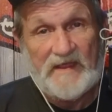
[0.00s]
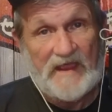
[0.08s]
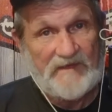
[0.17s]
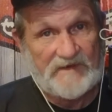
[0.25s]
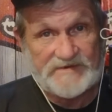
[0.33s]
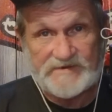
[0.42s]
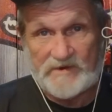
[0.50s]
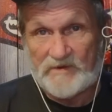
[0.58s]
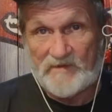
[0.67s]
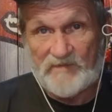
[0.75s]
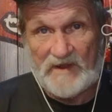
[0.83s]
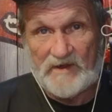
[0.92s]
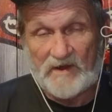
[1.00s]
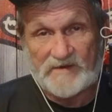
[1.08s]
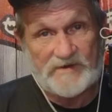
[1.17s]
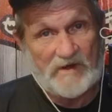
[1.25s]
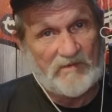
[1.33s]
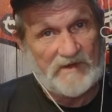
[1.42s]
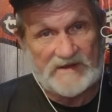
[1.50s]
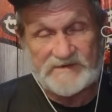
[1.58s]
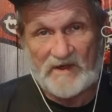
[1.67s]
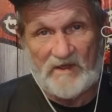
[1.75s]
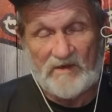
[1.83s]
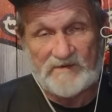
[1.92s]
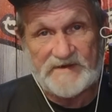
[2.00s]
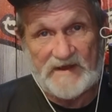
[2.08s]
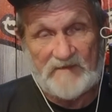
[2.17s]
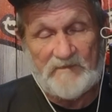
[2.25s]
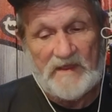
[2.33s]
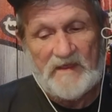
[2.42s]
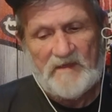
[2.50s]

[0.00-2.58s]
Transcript: And they're still going to play to October. And that's a long time.